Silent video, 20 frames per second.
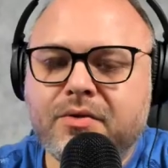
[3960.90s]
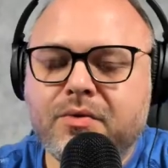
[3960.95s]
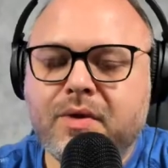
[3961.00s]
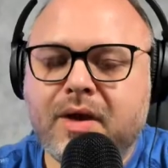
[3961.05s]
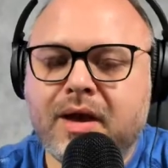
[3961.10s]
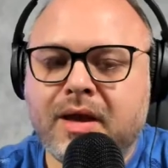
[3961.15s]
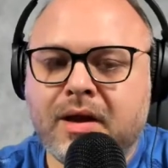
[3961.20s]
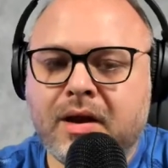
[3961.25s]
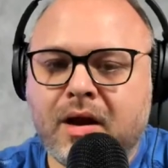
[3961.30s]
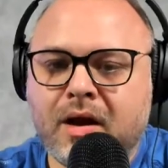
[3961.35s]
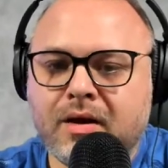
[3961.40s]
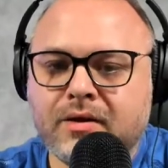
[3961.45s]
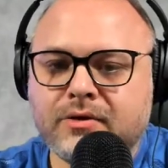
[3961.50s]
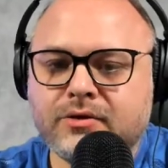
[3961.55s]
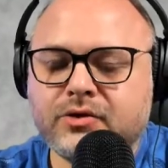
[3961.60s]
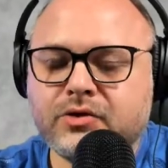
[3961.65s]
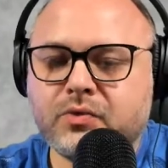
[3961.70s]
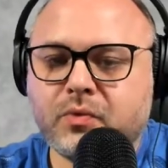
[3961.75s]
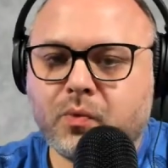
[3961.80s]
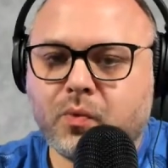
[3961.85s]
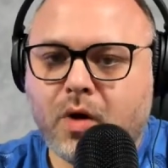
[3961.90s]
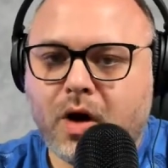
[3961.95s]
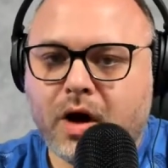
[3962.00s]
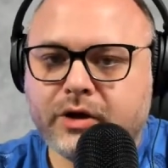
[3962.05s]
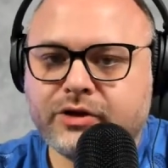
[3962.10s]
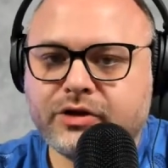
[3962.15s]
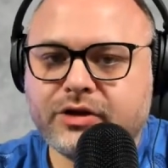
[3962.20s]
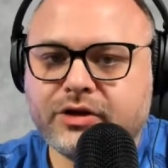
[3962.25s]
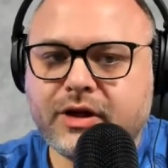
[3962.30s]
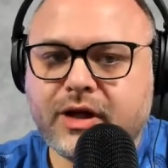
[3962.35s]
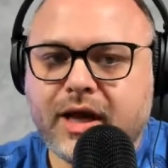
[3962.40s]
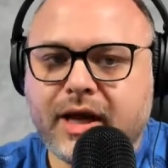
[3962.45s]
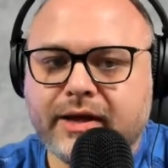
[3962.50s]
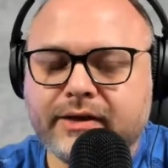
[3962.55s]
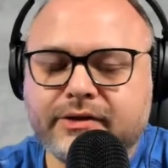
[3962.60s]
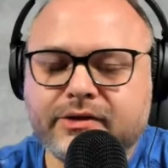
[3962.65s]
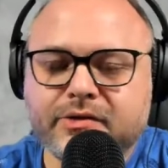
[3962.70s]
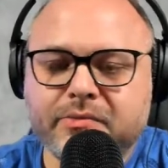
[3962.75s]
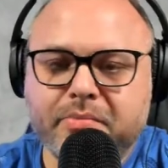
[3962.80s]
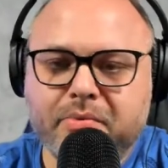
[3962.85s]
in us watching
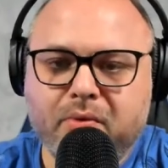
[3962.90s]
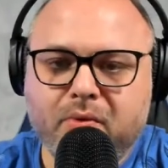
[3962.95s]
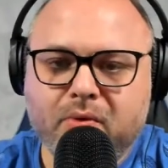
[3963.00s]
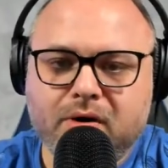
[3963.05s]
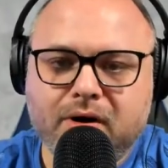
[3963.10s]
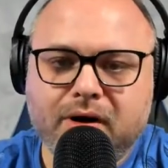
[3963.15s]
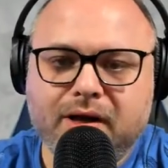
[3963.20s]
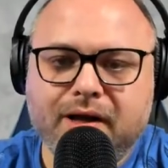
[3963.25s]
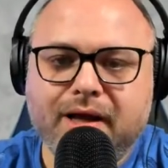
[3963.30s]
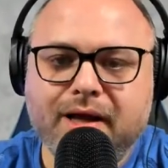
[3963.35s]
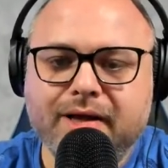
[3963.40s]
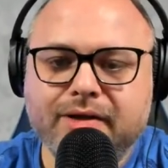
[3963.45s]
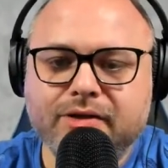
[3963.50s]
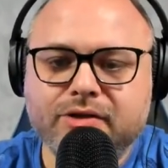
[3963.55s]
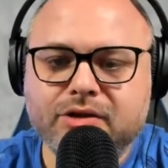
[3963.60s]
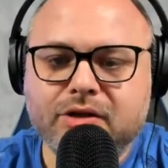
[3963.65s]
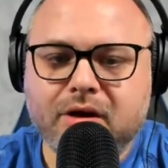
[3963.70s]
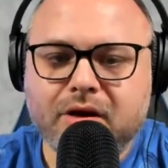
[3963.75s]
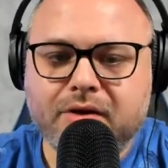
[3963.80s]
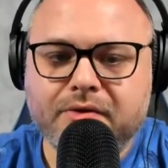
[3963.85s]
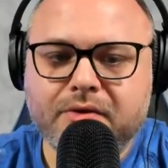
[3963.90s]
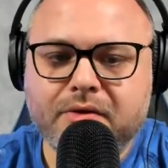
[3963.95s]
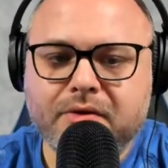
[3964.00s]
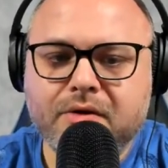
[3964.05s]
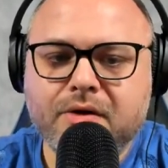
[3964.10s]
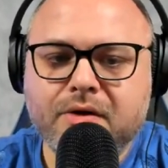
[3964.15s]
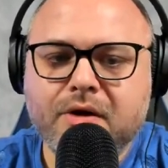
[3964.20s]
and supporting each other,